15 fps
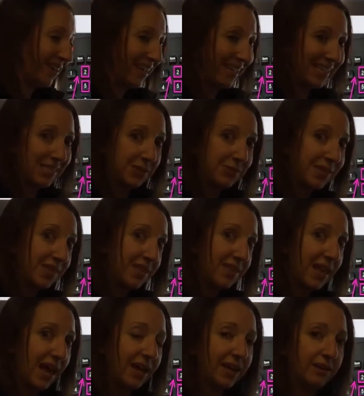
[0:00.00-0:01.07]
it gets within
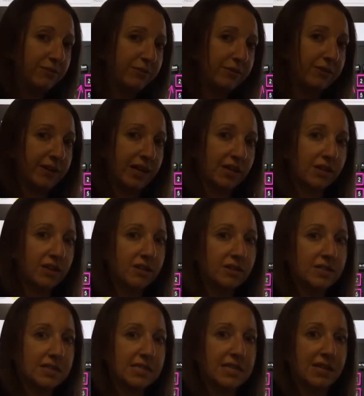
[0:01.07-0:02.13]
that infrared
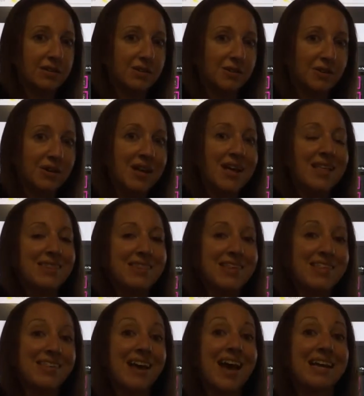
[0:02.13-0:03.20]
curtain signal,
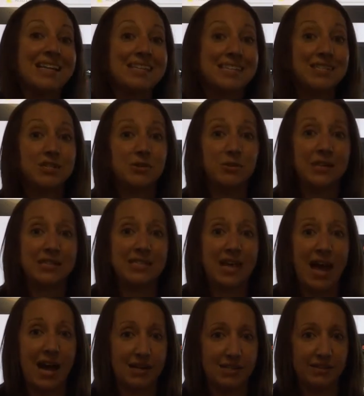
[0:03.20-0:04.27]
that is going
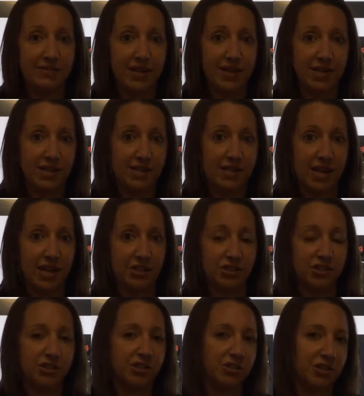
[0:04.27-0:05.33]
to activate the
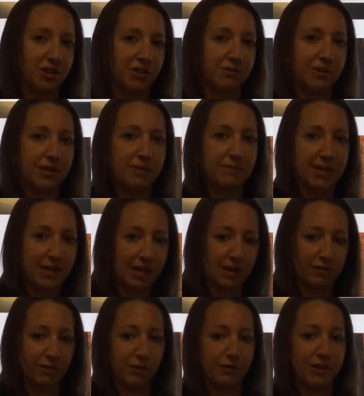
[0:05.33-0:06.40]
touch. So you'll want to be
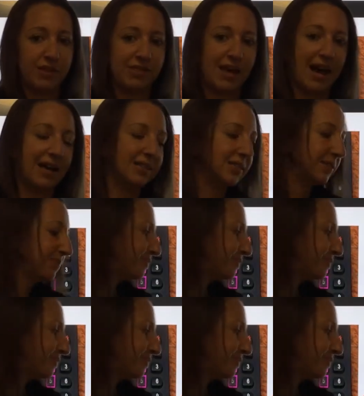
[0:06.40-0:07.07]
careful with that.